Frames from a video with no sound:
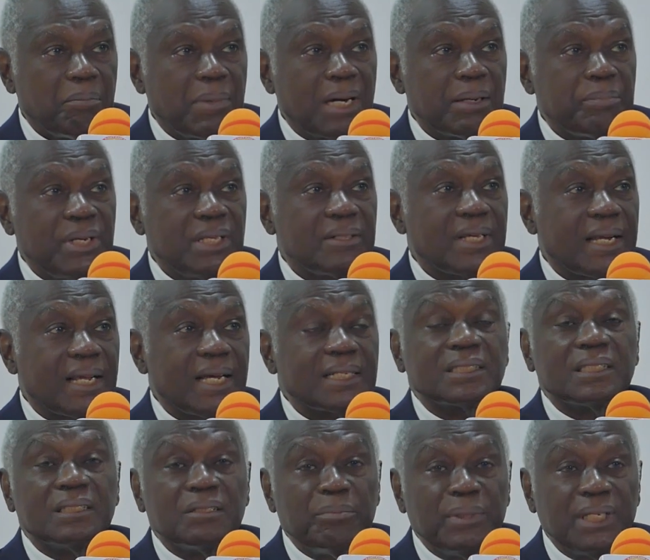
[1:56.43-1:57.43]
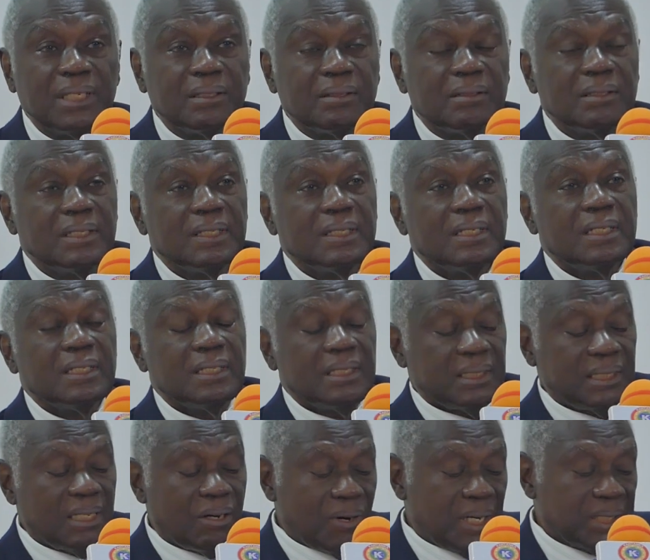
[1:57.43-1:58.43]
But be that as it may,
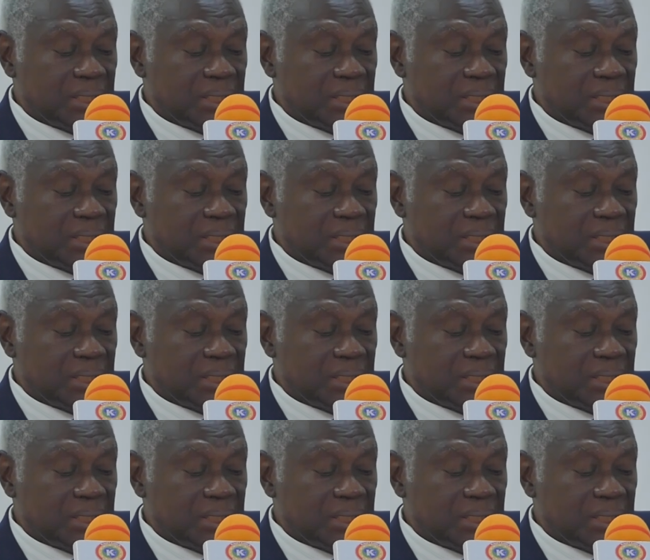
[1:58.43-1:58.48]
there